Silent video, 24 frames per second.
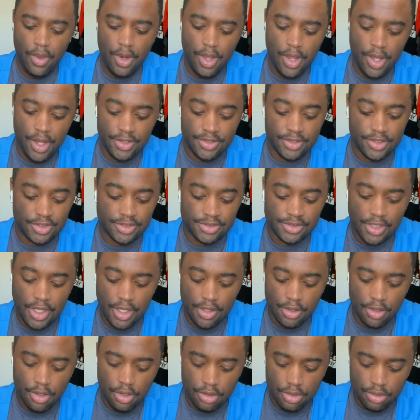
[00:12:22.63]
until it's
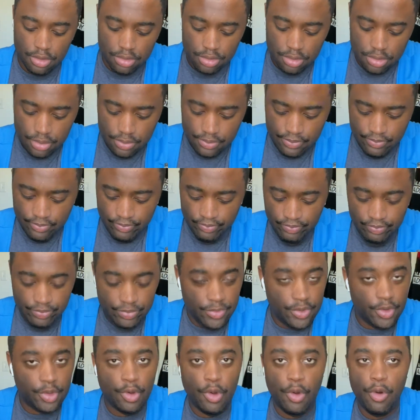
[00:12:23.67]
time to
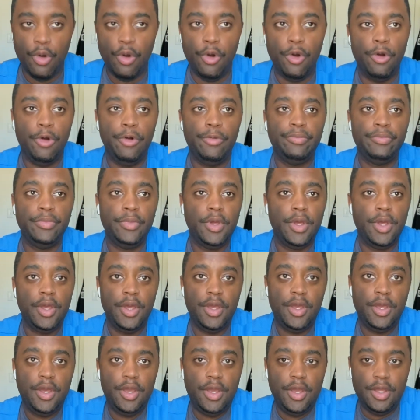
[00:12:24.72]
go home
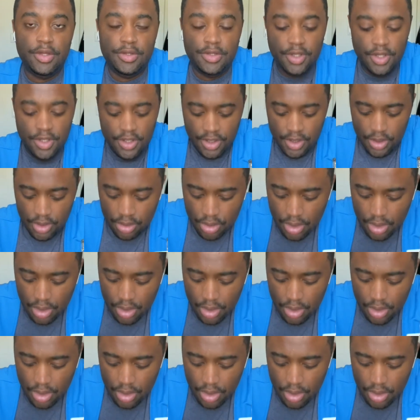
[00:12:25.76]
and then eat.